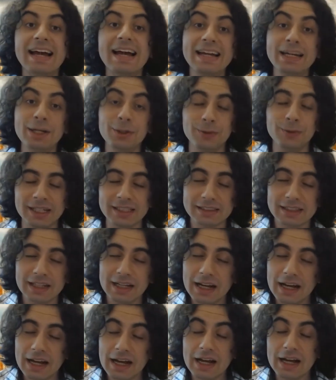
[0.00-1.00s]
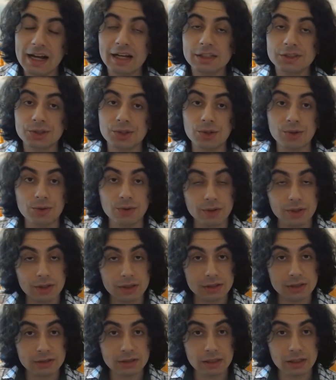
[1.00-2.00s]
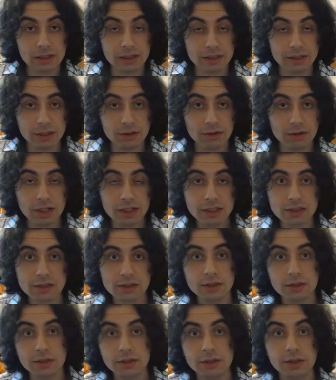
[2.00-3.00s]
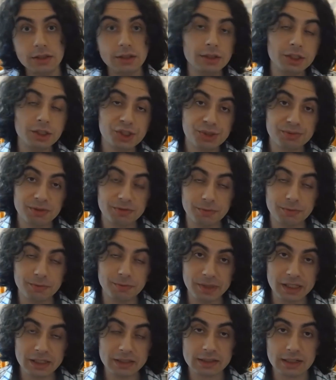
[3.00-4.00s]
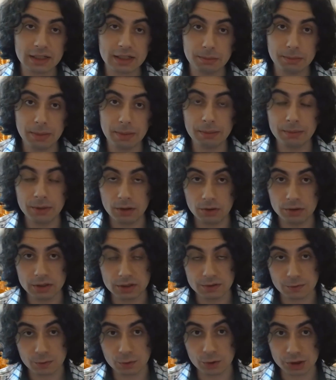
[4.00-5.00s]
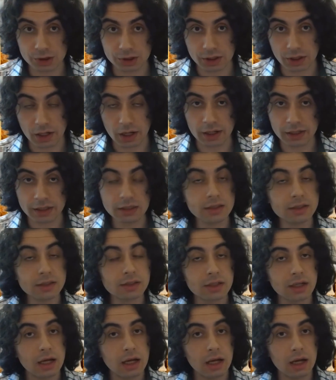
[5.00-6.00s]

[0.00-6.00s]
Anyways, so the Iranians, under the leadership of Medes and the Babylonian, forge an alliance,